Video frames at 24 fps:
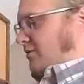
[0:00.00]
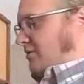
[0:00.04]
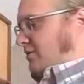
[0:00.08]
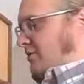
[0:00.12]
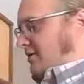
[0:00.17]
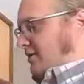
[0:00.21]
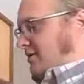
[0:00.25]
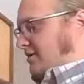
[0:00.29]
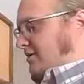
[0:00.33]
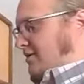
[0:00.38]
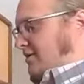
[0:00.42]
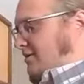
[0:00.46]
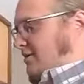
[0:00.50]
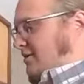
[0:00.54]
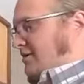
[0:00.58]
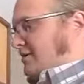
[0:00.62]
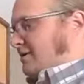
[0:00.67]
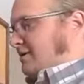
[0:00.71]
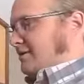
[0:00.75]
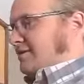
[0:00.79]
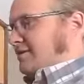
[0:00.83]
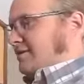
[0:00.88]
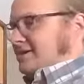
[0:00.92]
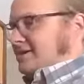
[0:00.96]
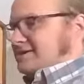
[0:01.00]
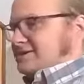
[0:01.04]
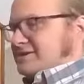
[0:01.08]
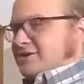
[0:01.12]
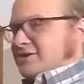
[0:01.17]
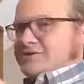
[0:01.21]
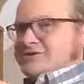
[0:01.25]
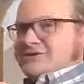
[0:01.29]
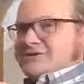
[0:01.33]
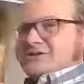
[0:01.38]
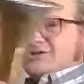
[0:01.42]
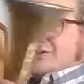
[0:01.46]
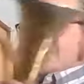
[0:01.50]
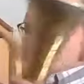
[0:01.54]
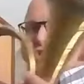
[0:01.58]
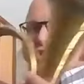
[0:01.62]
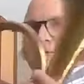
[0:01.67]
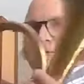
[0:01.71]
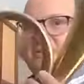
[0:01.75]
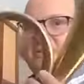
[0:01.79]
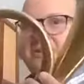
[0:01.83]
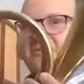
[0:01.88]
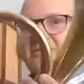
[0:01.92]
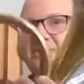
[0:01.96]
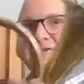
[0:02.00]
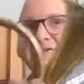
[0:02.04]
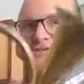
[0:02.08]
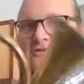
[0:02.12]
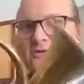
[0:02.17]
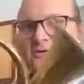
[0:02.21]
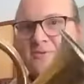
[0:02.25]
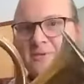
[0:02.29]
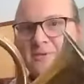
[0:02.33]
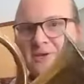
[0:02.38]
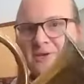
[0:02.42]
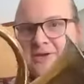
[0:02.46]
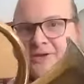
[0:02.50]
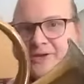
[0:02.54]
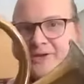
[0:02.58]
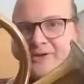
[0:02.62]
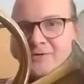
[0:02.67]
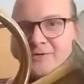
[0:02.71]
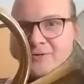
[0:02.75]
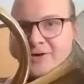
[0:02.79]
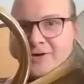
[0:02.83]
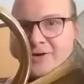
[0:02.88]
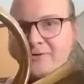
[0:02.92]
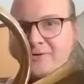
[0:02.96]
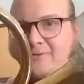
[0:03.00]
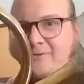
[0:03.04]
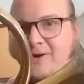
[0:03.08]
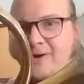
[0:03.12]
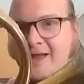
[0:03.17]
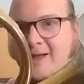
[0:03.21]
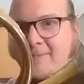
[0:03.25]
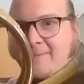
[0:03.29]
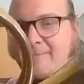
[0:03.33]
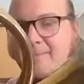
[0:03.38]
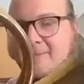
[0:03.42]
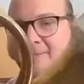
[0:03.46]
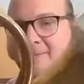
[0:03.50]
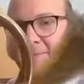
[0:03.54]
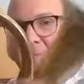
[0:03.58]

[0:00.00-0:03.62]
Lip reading: horn that's used in Germany that's normally in a green wrap.